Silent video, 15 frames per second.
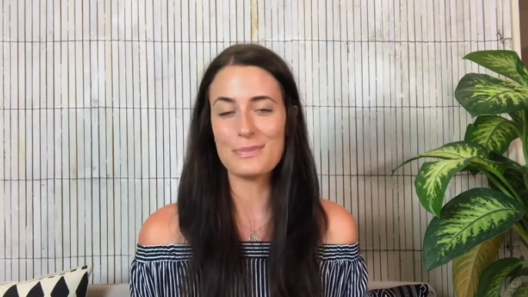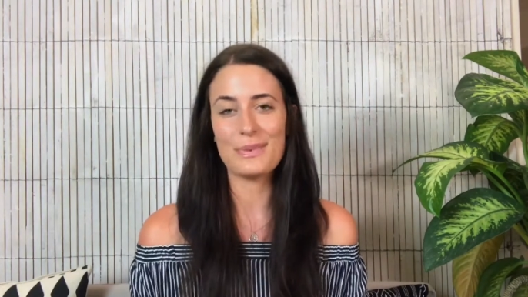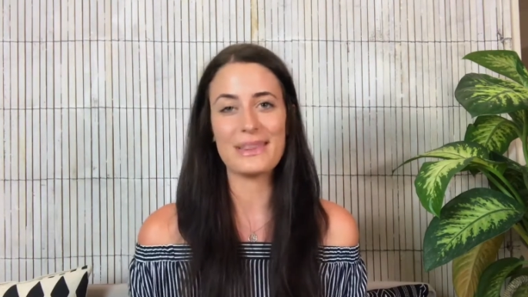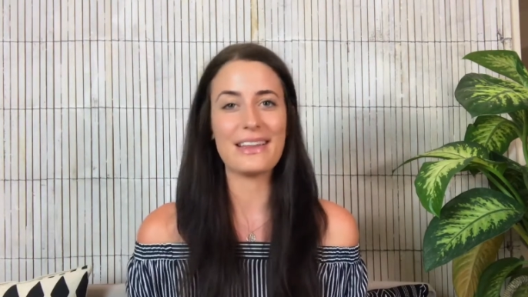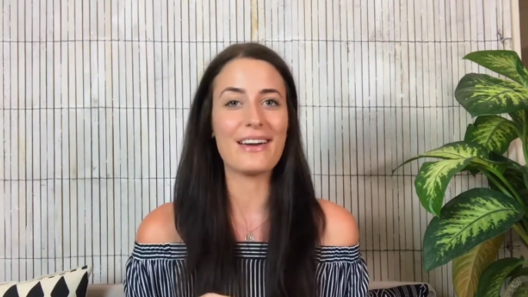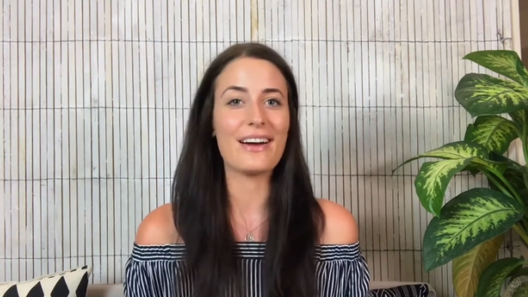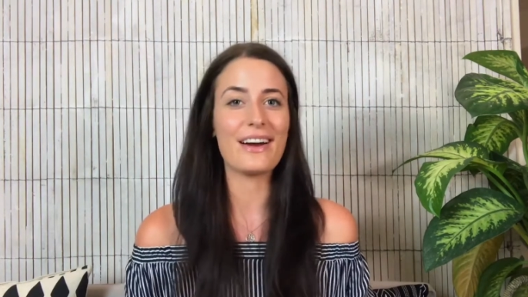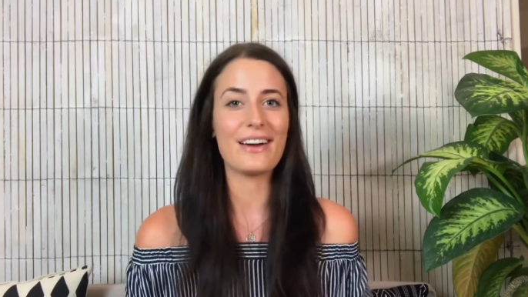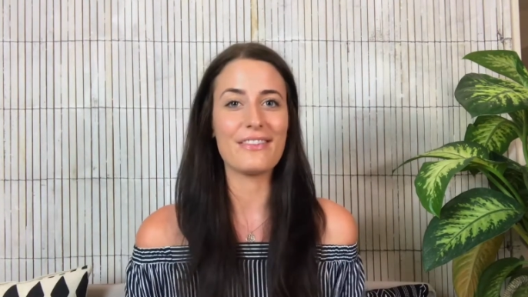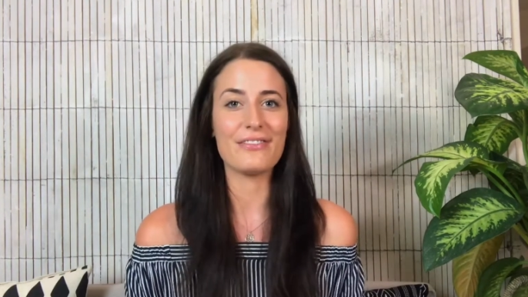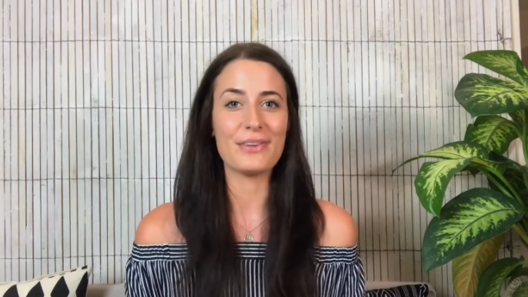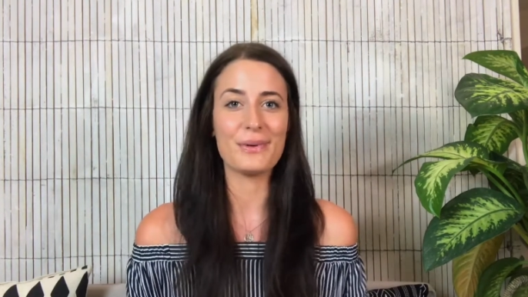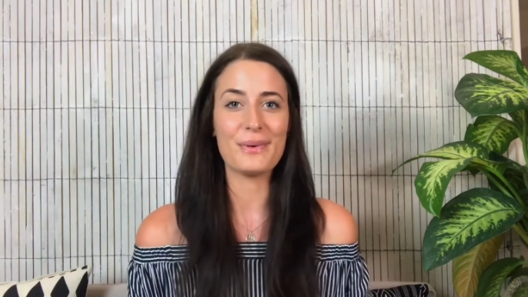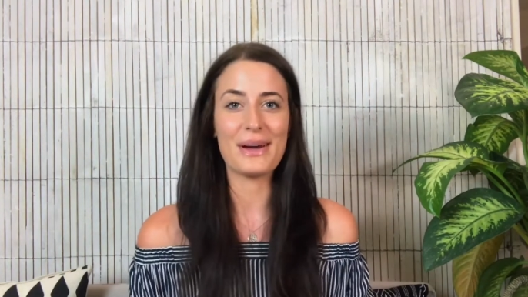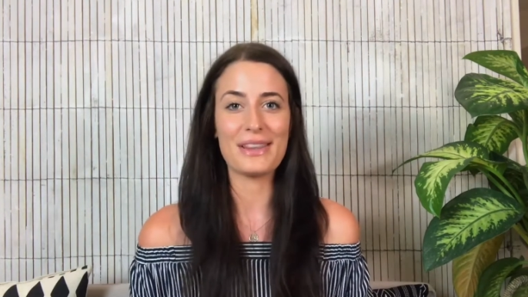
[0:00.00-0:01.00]
but there are a
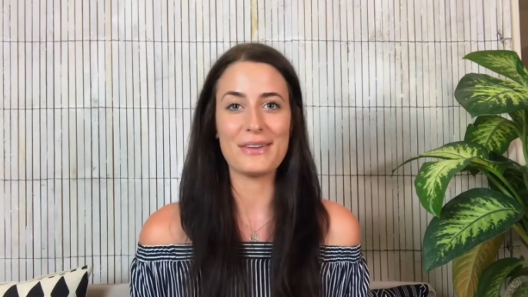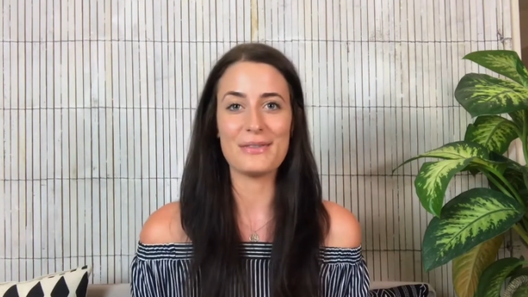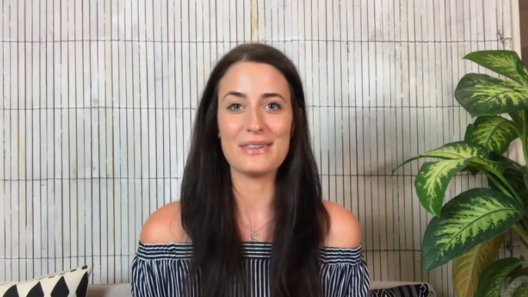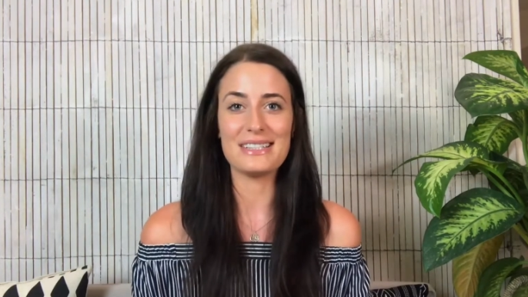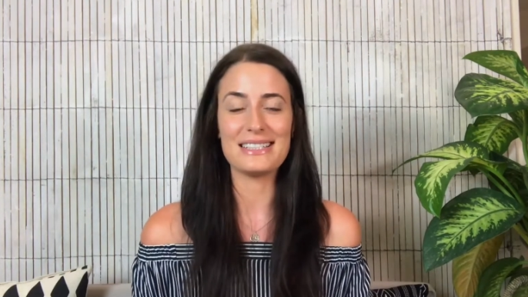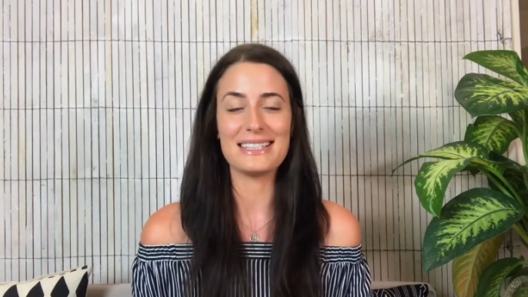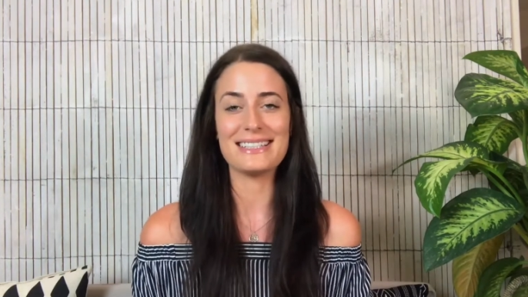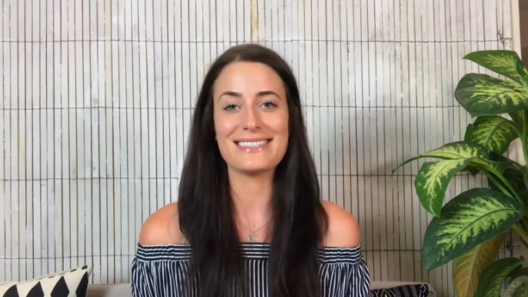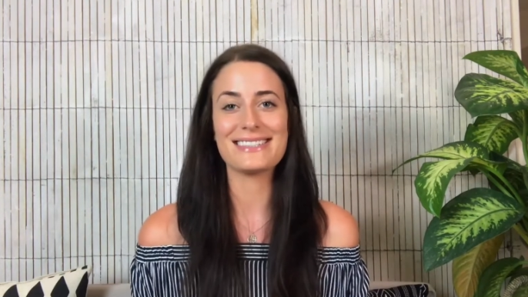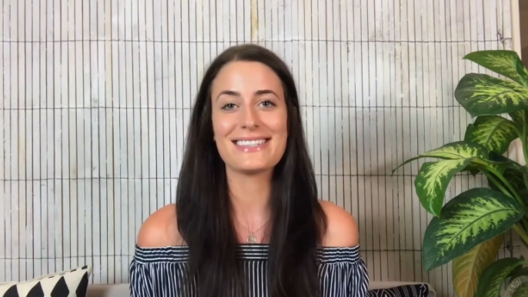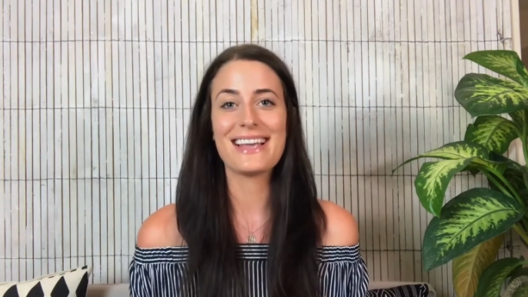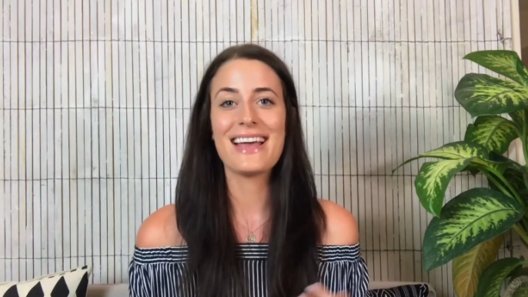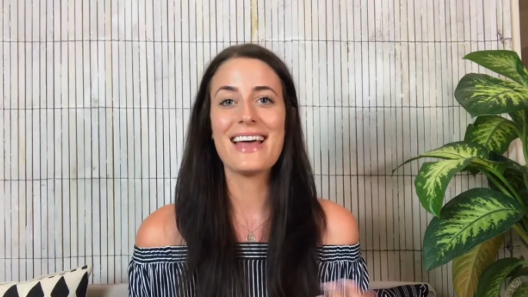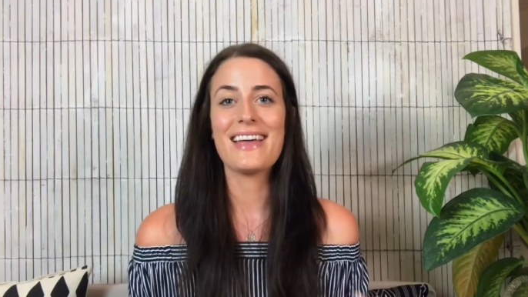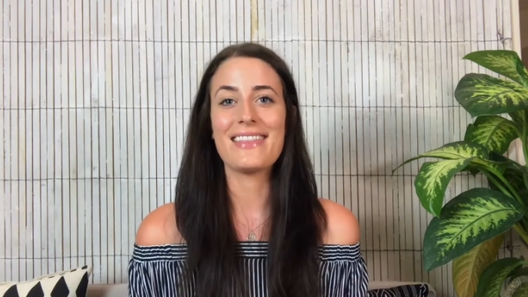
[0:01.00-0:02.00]
few other reasons
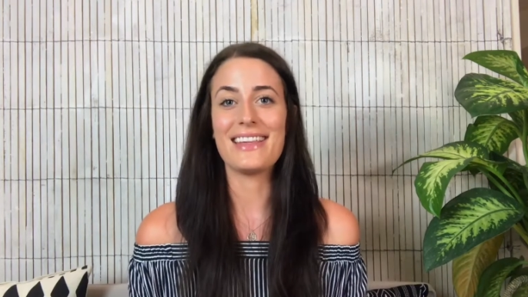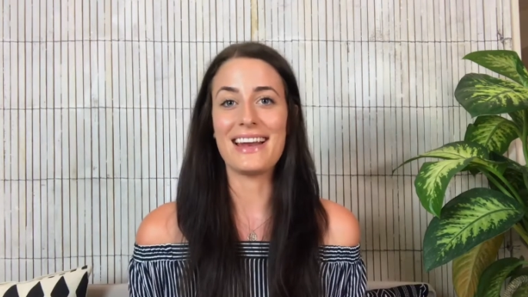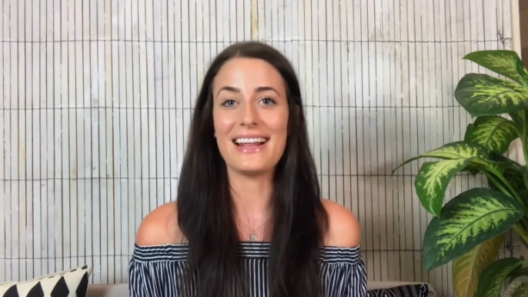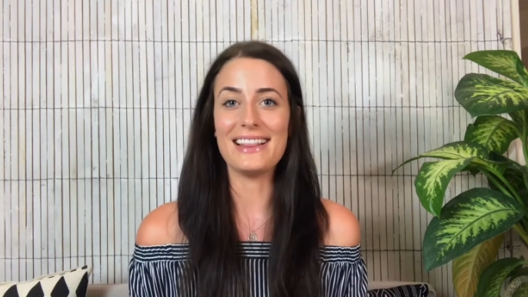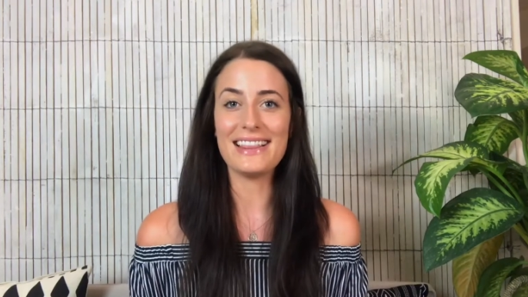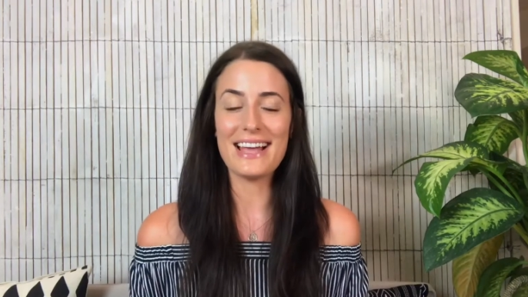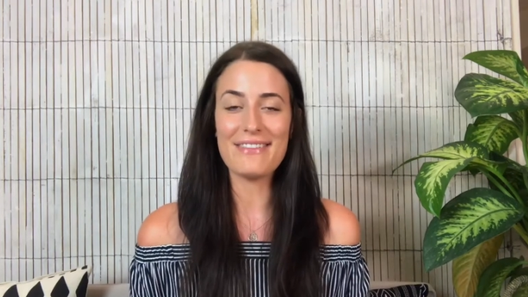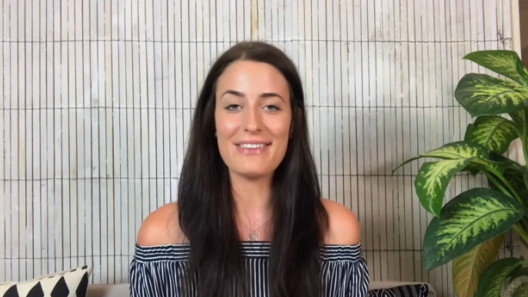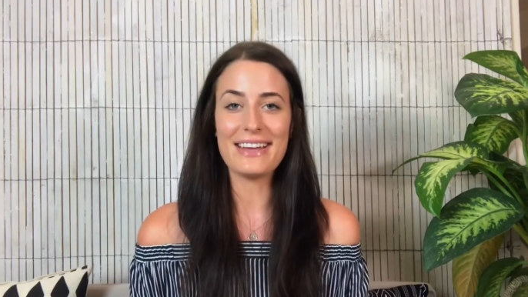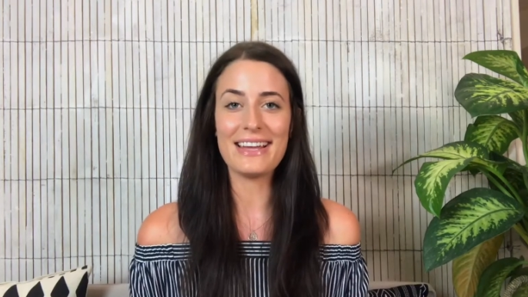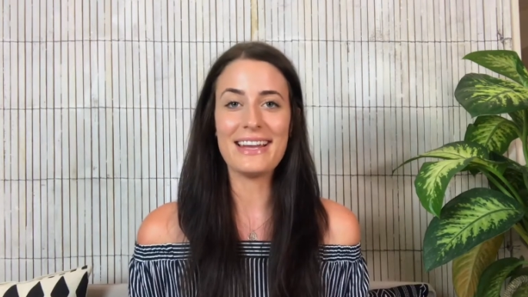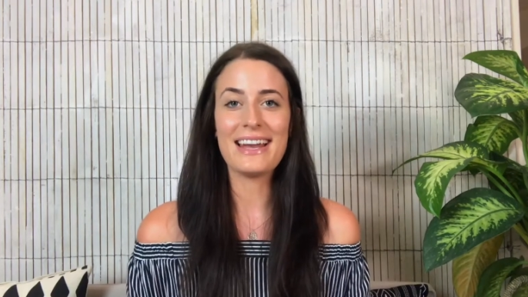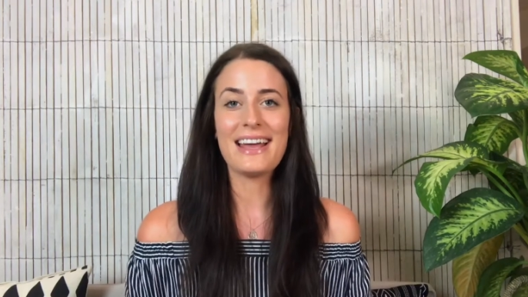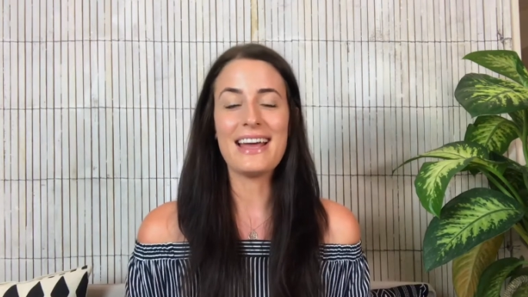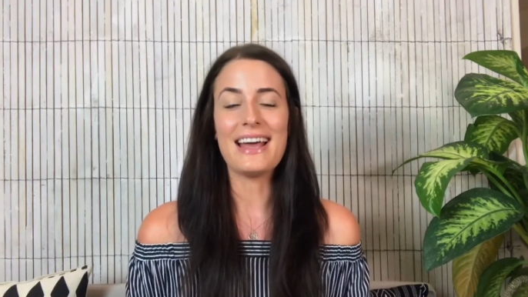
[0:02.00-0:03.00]
that I love it.